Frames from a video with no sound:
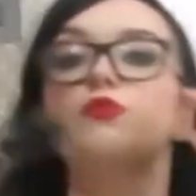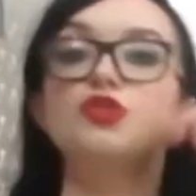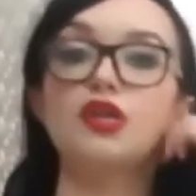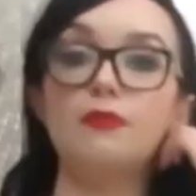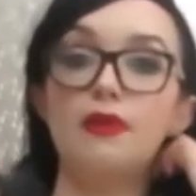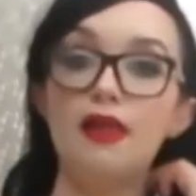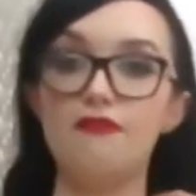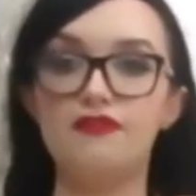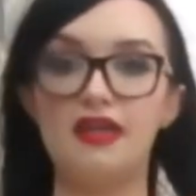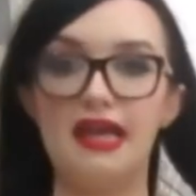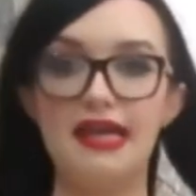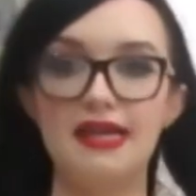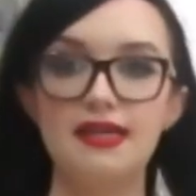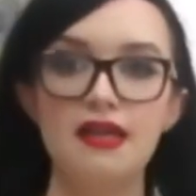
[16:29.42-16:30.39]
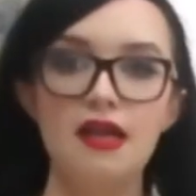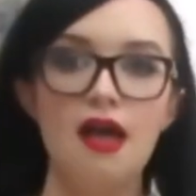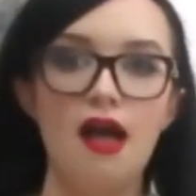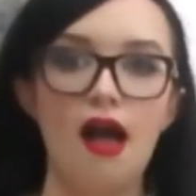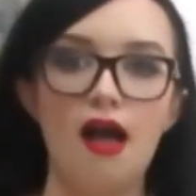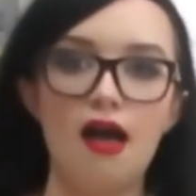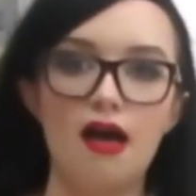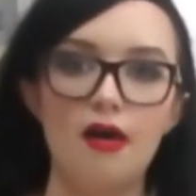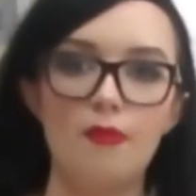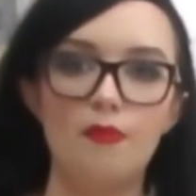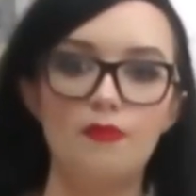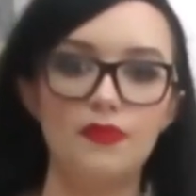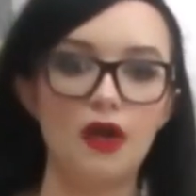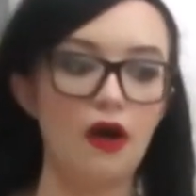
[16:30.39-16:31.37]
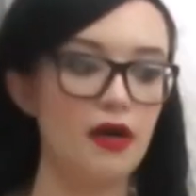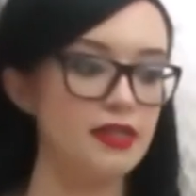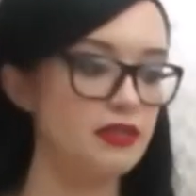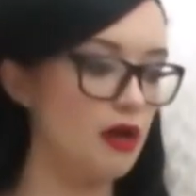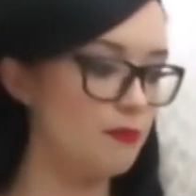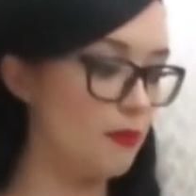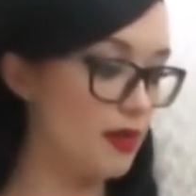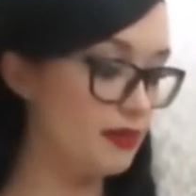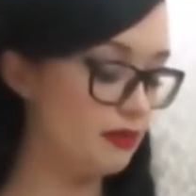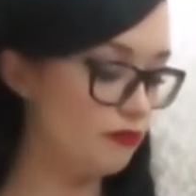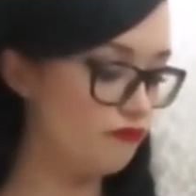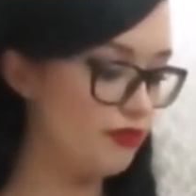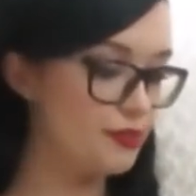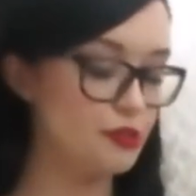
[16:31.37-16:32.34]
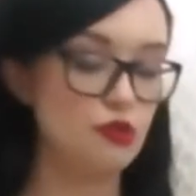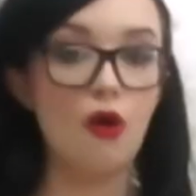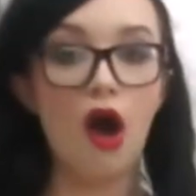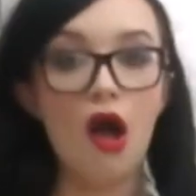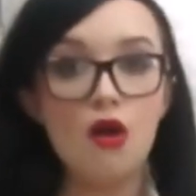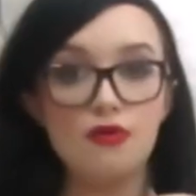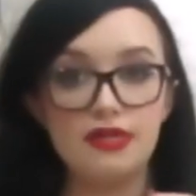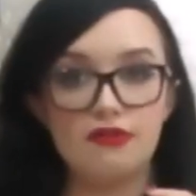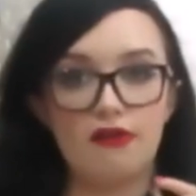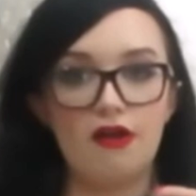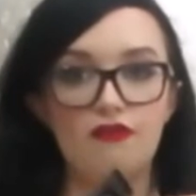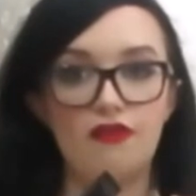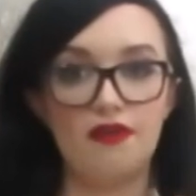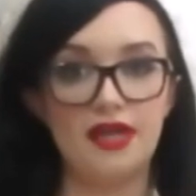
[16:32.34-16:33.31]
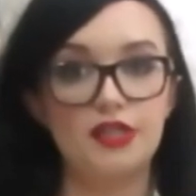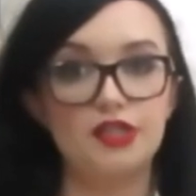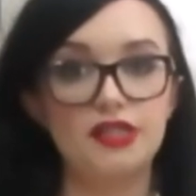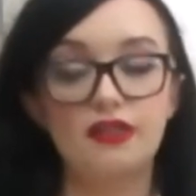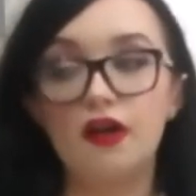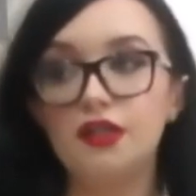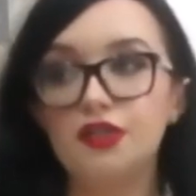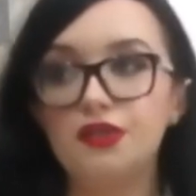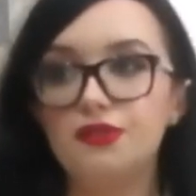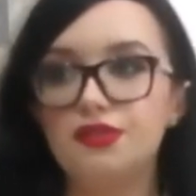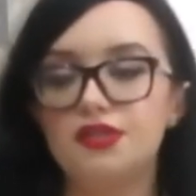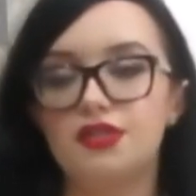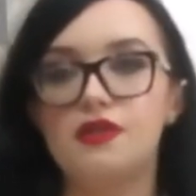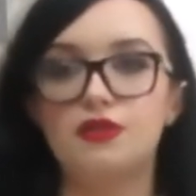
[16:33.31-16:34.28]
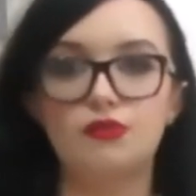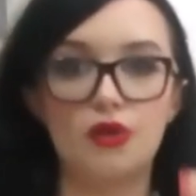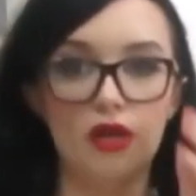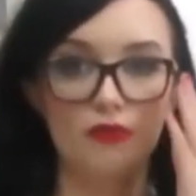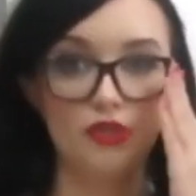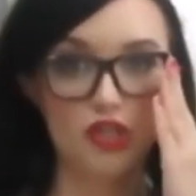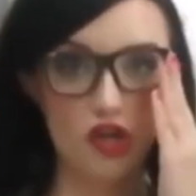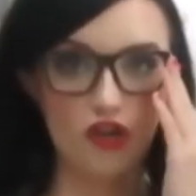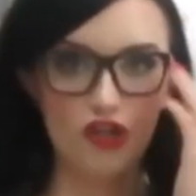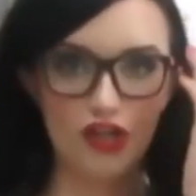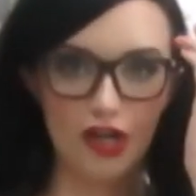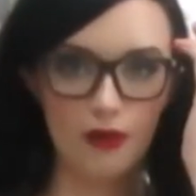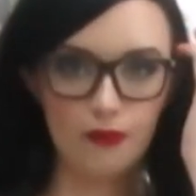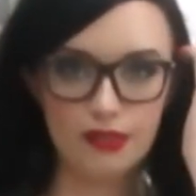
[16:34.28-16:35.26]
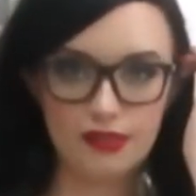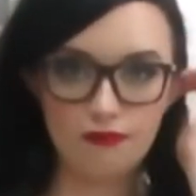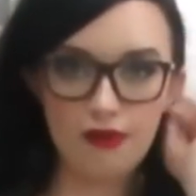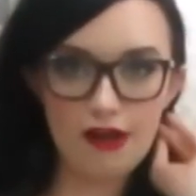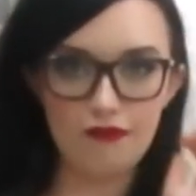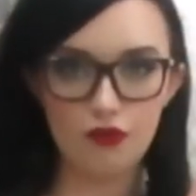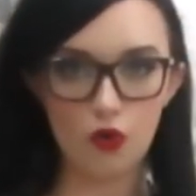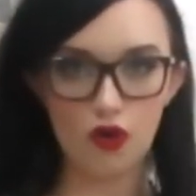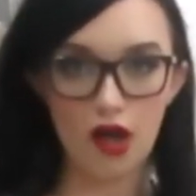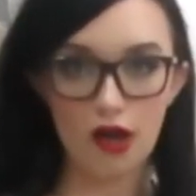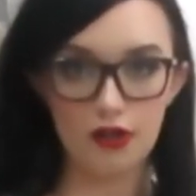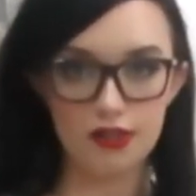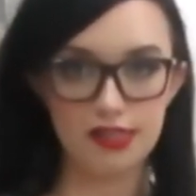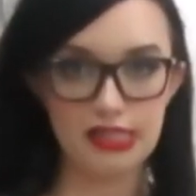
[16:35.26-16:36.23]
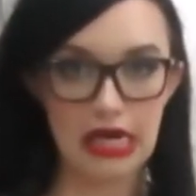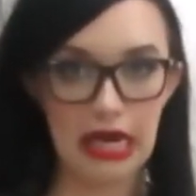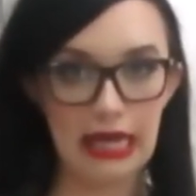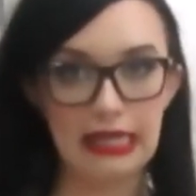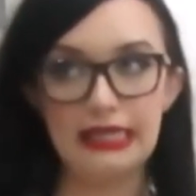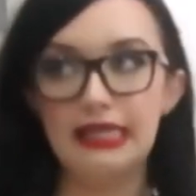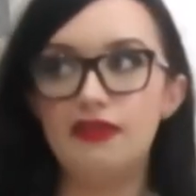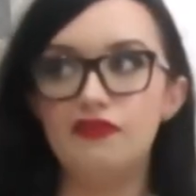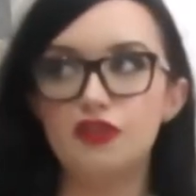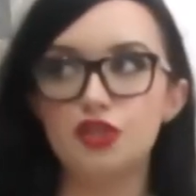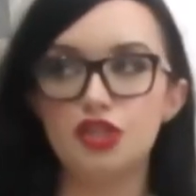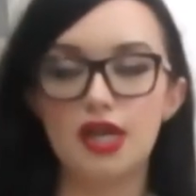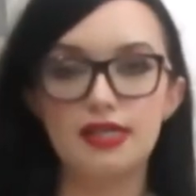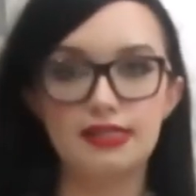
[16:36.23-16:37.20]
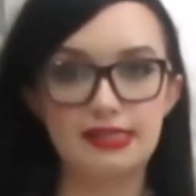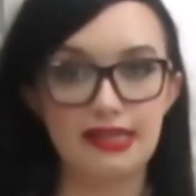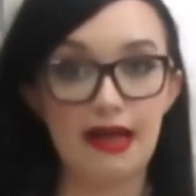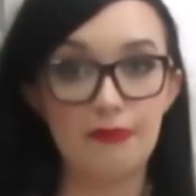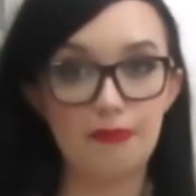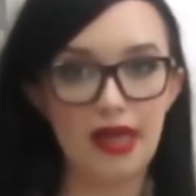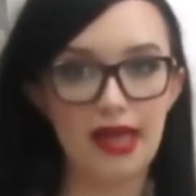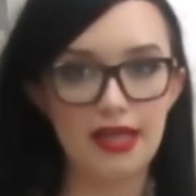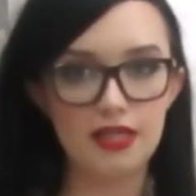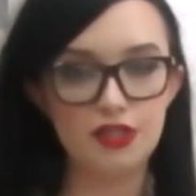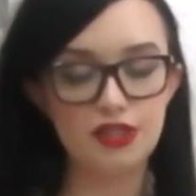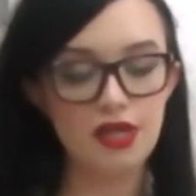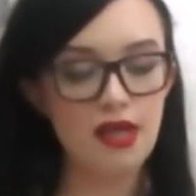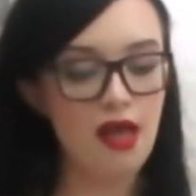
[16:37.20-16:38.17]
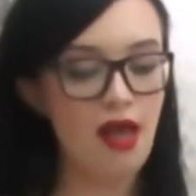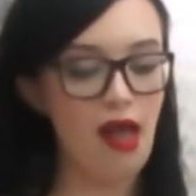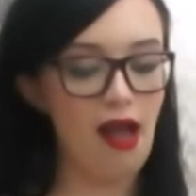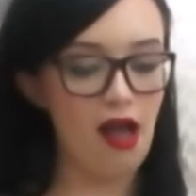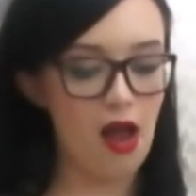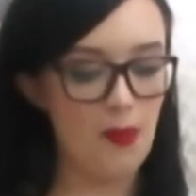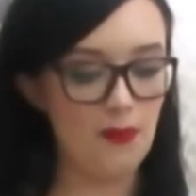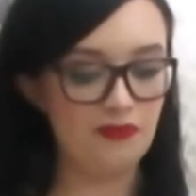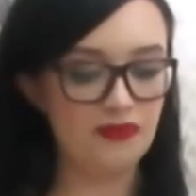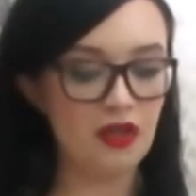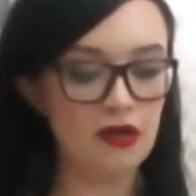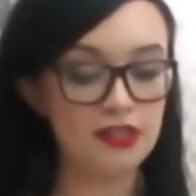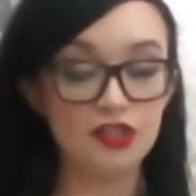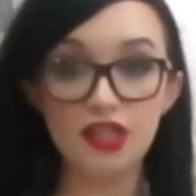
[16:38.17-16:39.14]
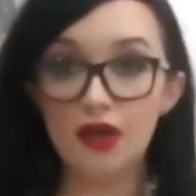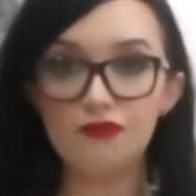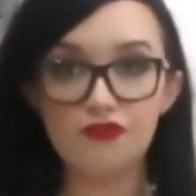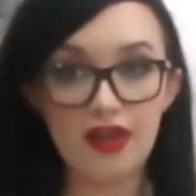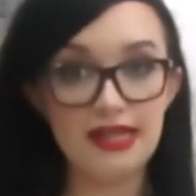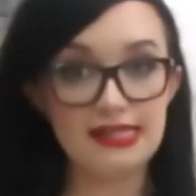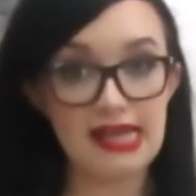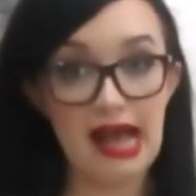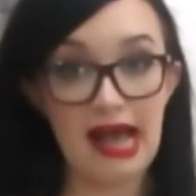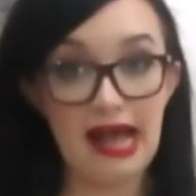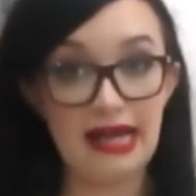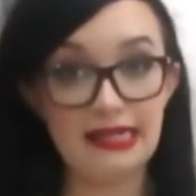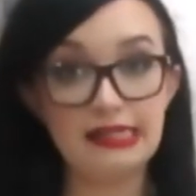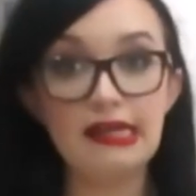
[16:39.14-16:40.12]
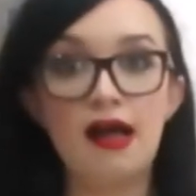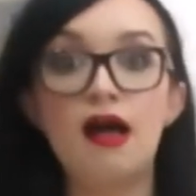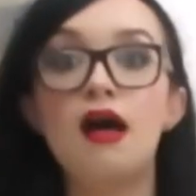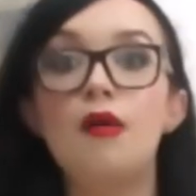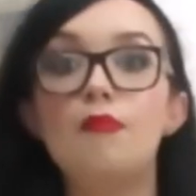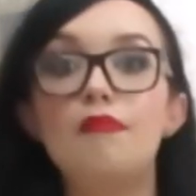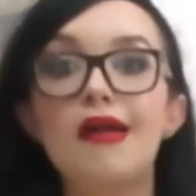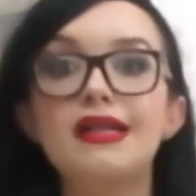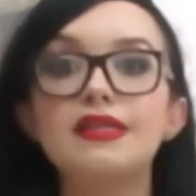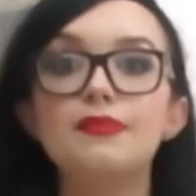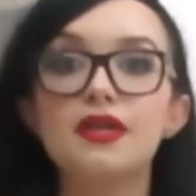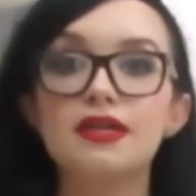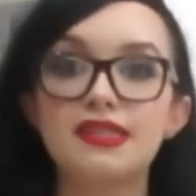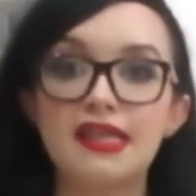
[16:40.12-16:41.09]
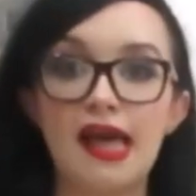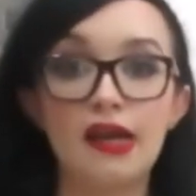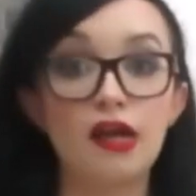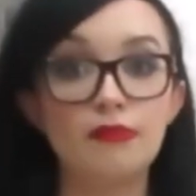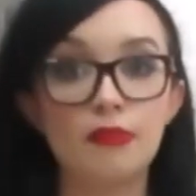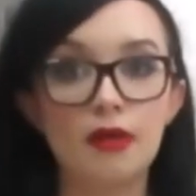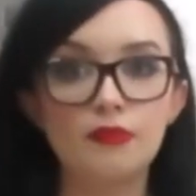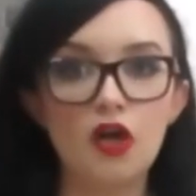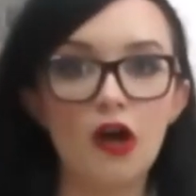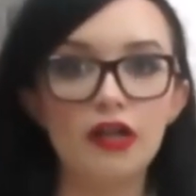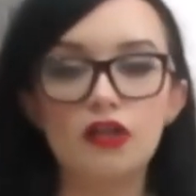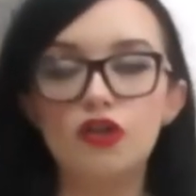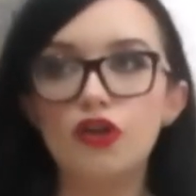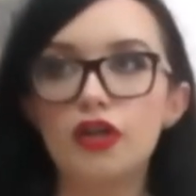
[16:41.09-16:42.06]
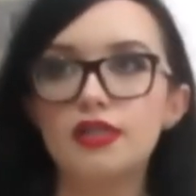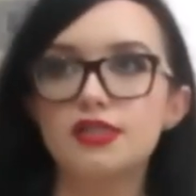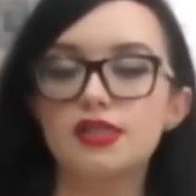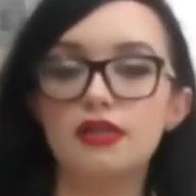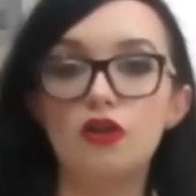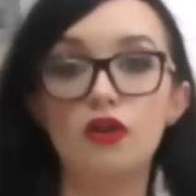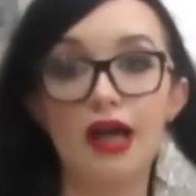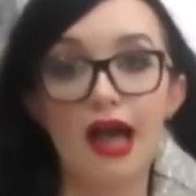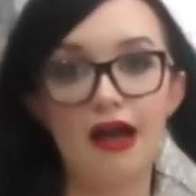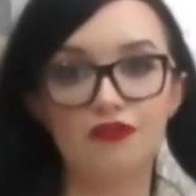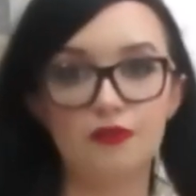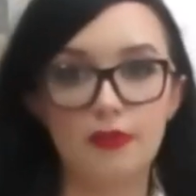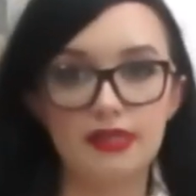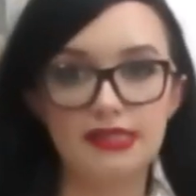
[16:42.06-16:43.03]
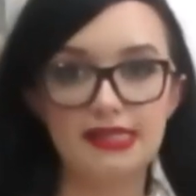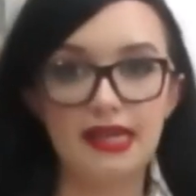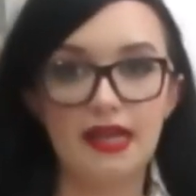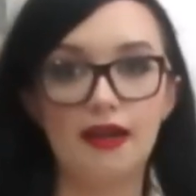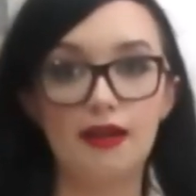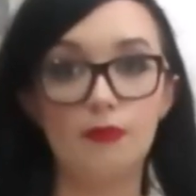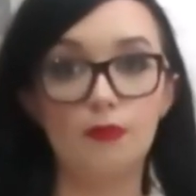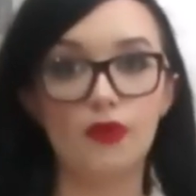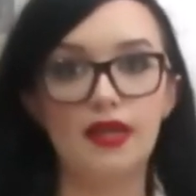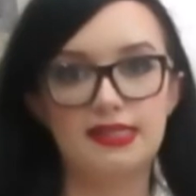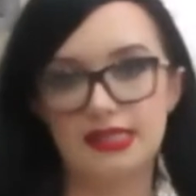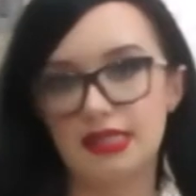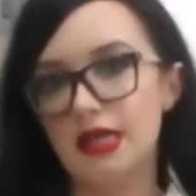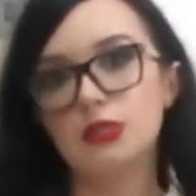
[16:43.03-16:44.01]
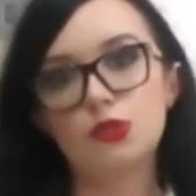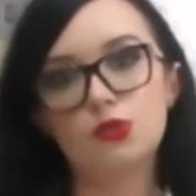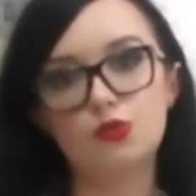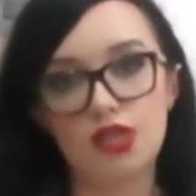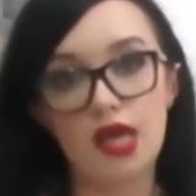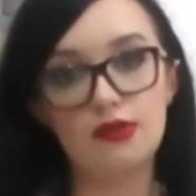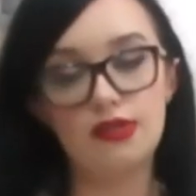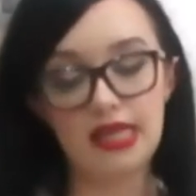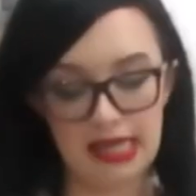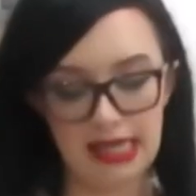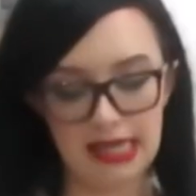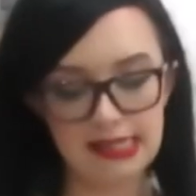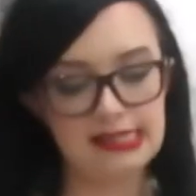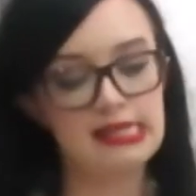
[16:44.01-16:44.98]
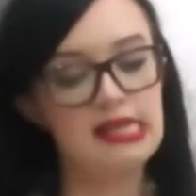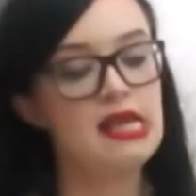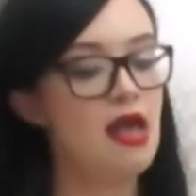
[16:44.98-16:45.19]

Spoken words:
which I'm loving, my original Holy Grail foundation that I used to use when I was younger was the Revlon Colour Stay in the shade Sand Beige. I don't fake tan, mainly because again I'm kind of learning to look after my skin and embrace the natural tone it is.